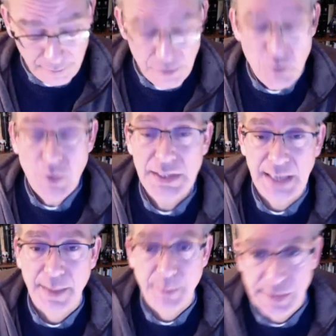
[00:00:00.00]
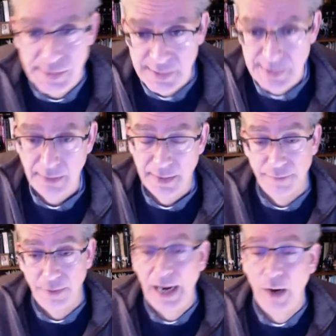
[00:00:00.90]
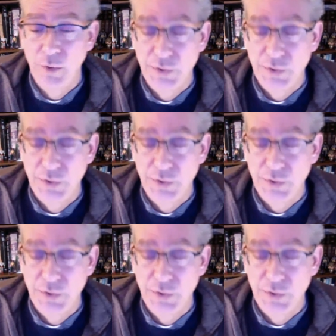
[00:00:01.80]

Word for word: you could type consistently for hours